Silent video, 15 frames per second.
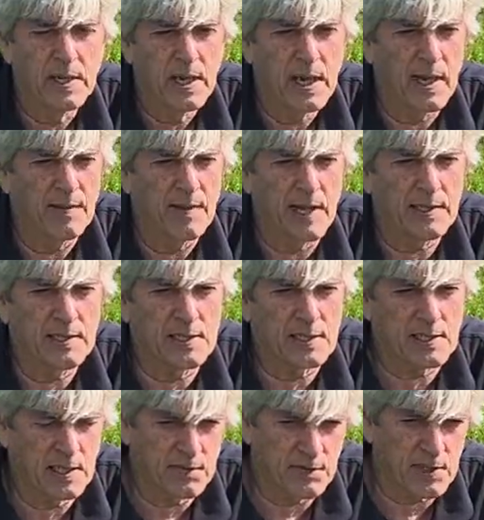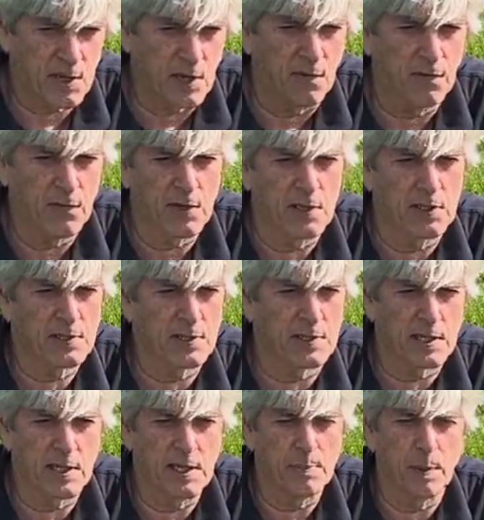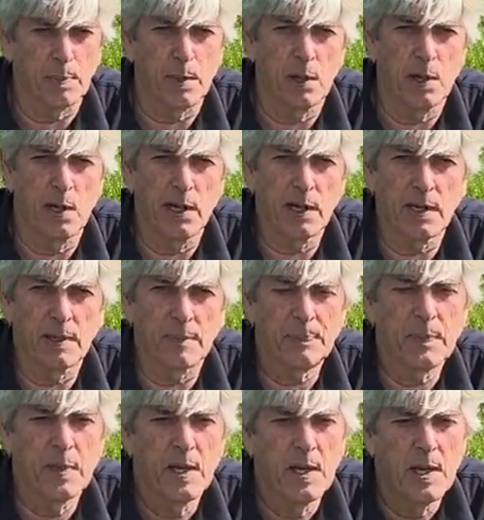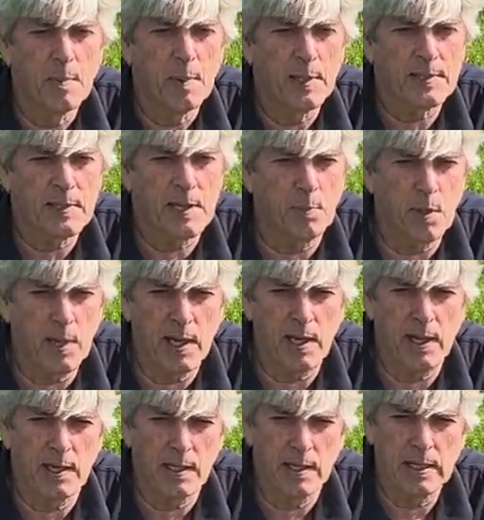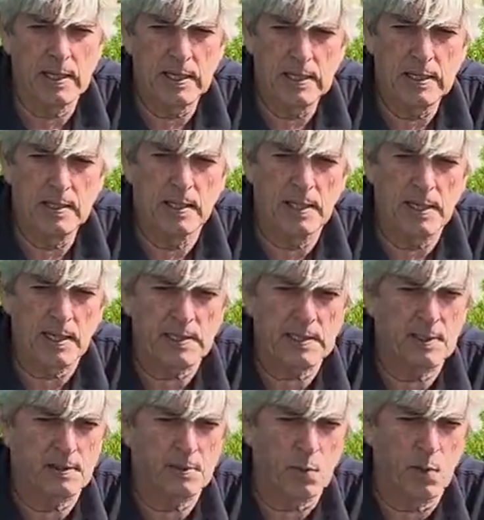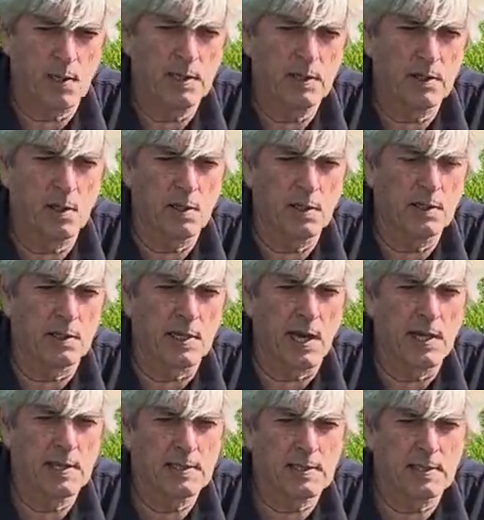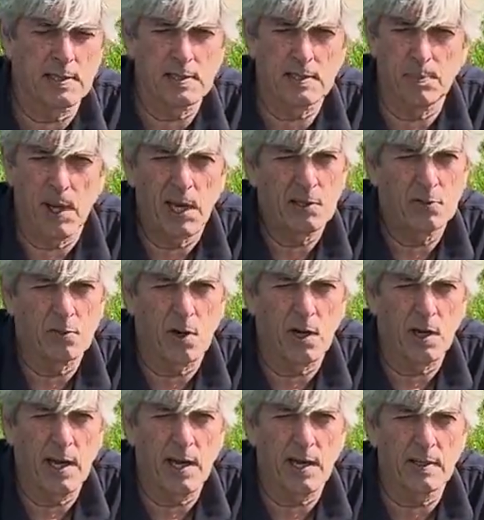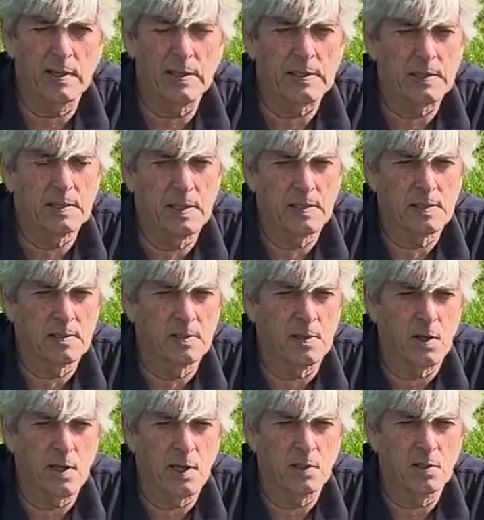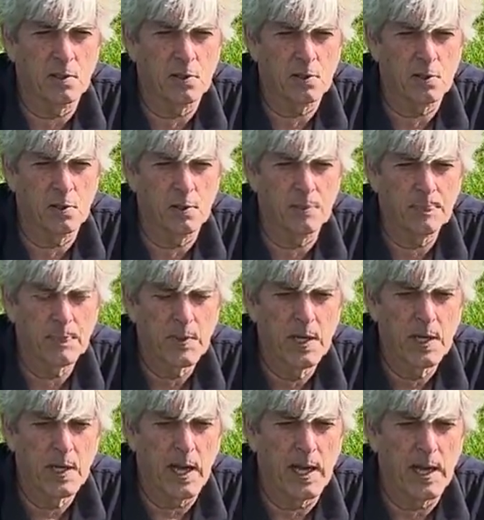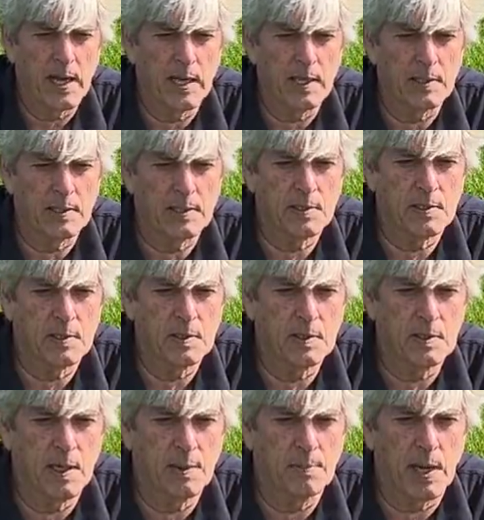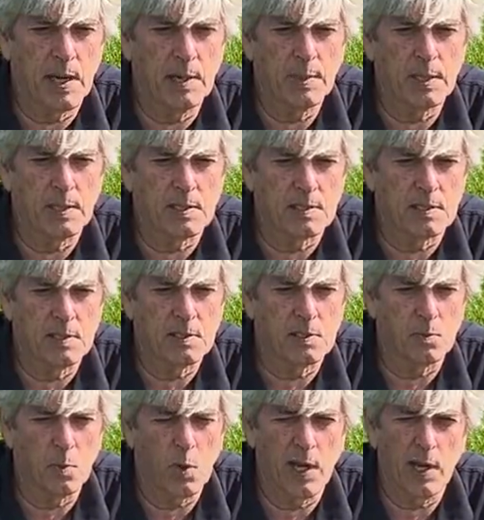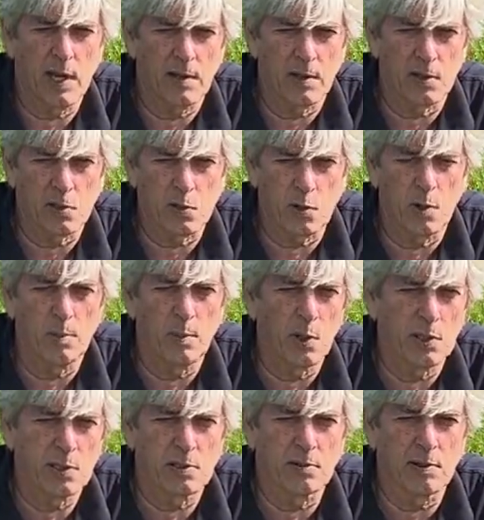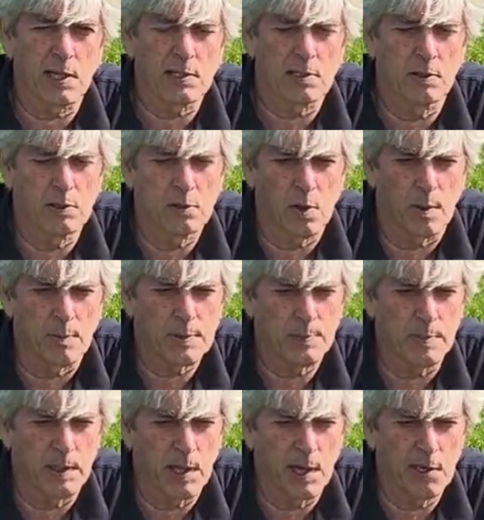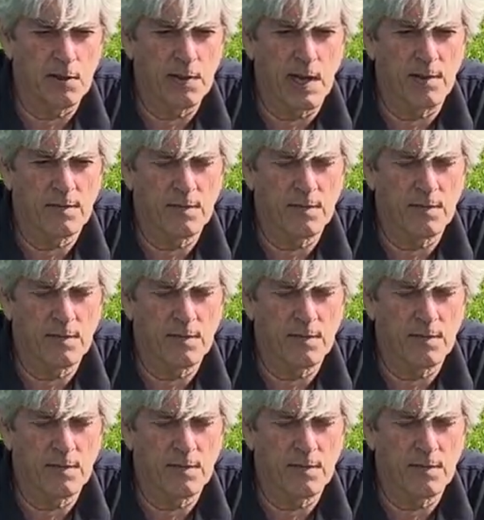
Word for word: And that just gives confidence to keep applying it. But somewhere in the next twenty, thirty days, things may dry out. It's, it's not unusual. And there may be a decision where the soil moisture actually drops below that